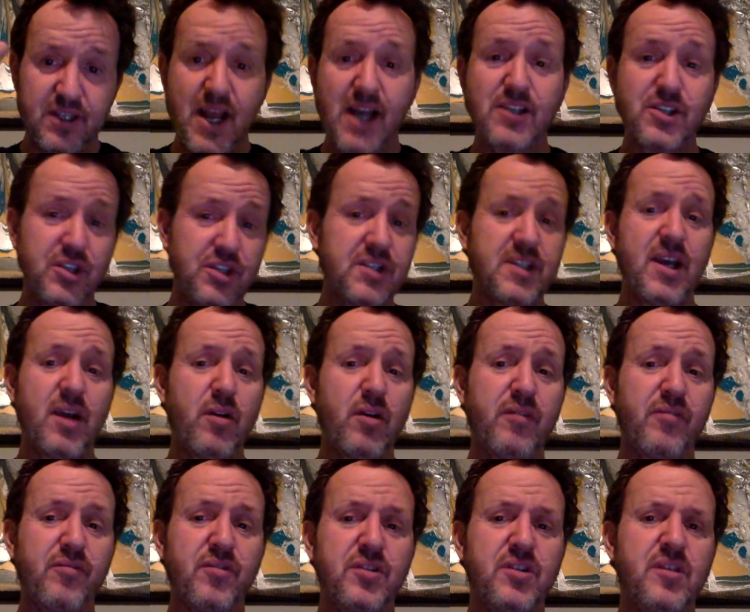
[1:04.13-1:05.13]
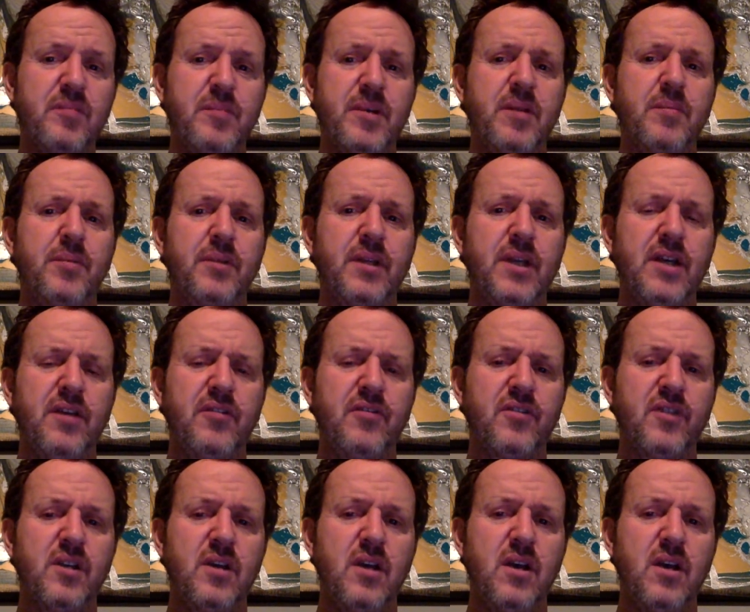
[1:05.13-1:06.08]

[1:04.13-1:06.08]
necessary for it to be a belief.